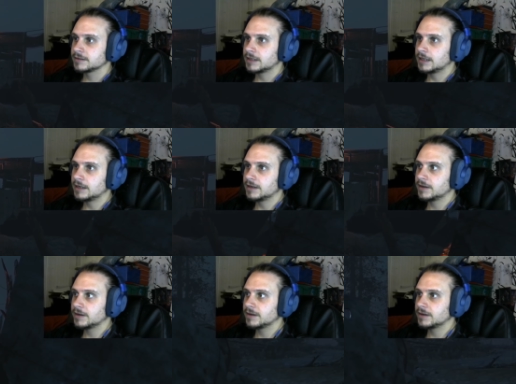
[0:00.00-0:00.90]

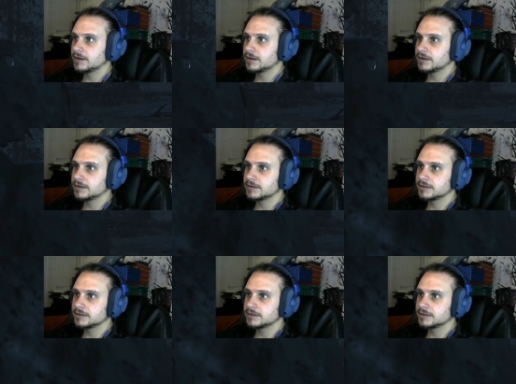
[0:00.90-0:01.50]
Hello?